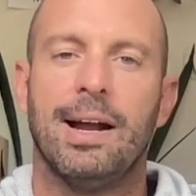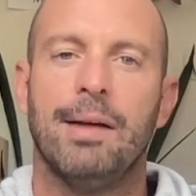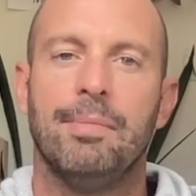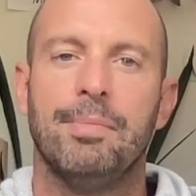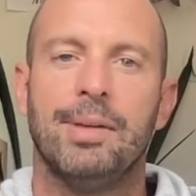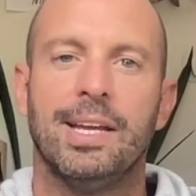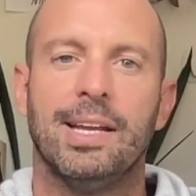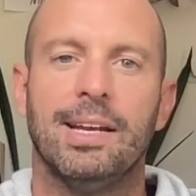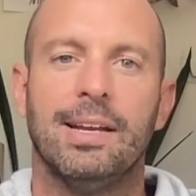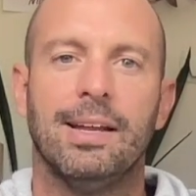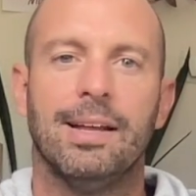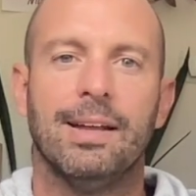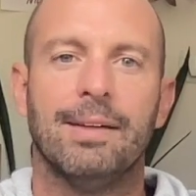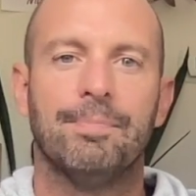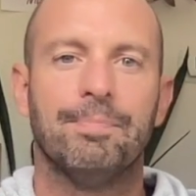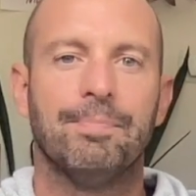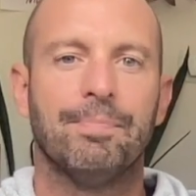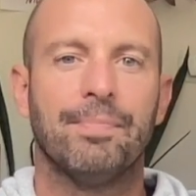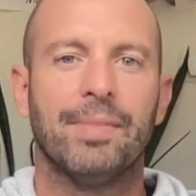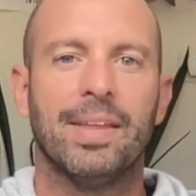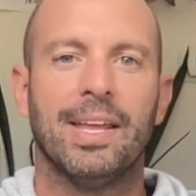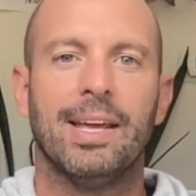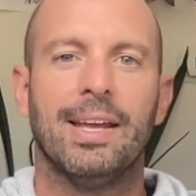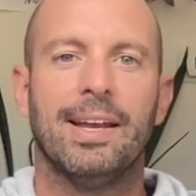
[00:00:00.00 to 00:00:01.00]
I mean,
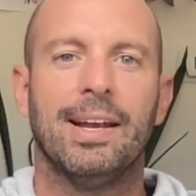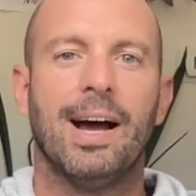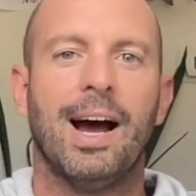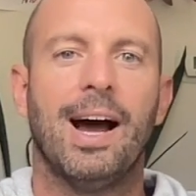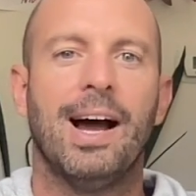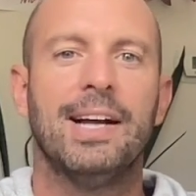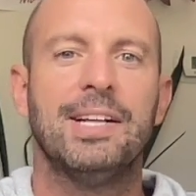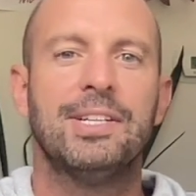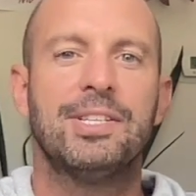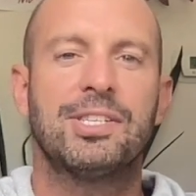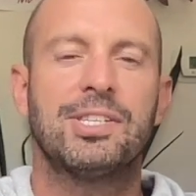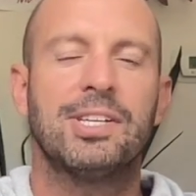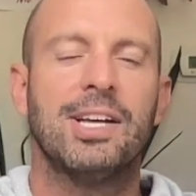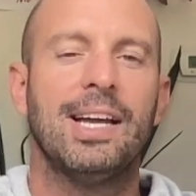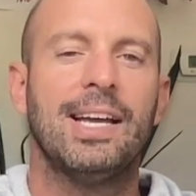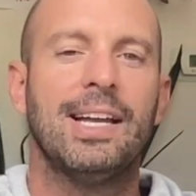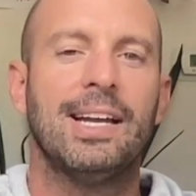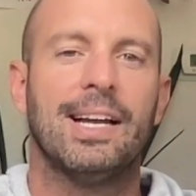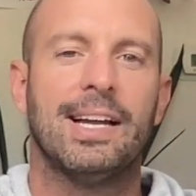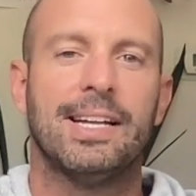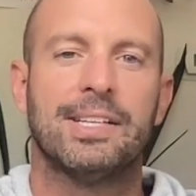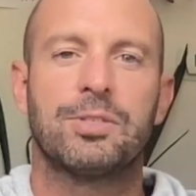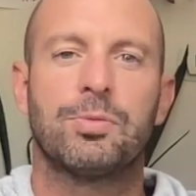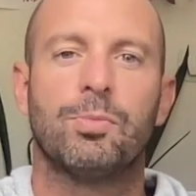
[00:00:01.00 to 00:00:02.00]
in
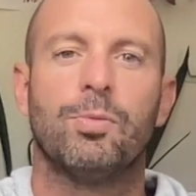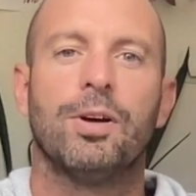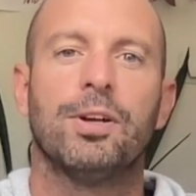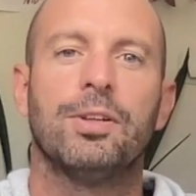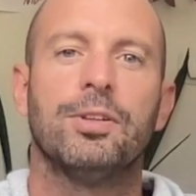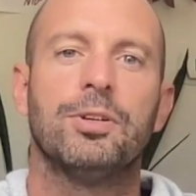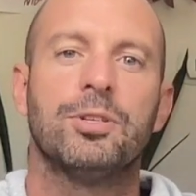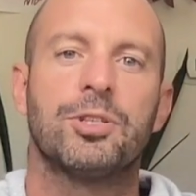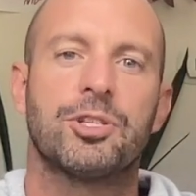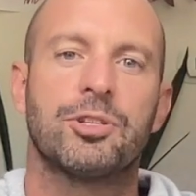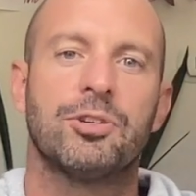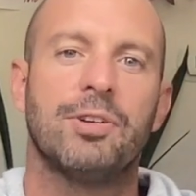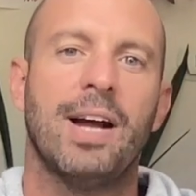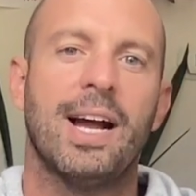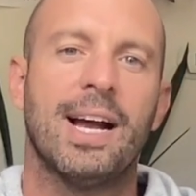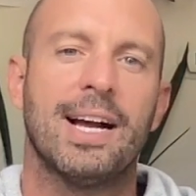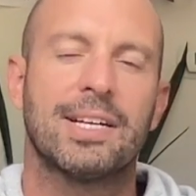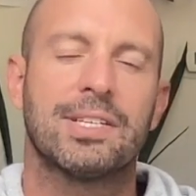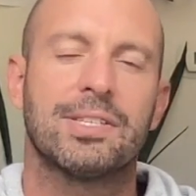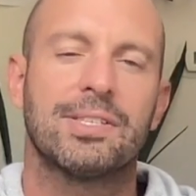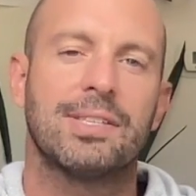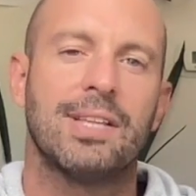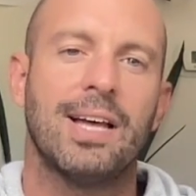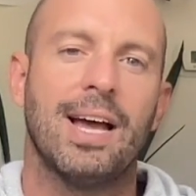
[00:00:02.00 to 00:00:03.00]
hindsight, it's one of those
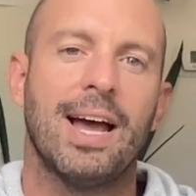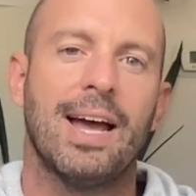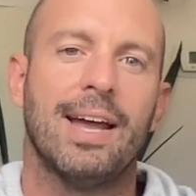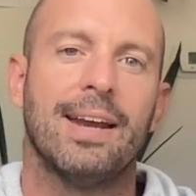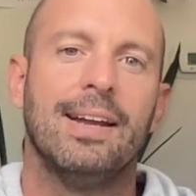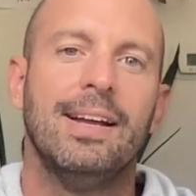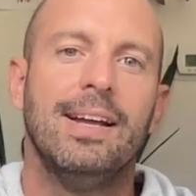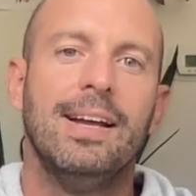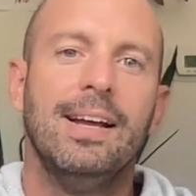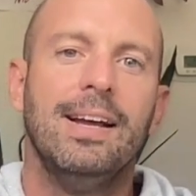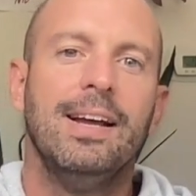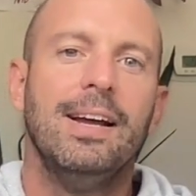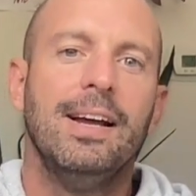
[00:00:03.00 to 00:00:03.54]
tracks that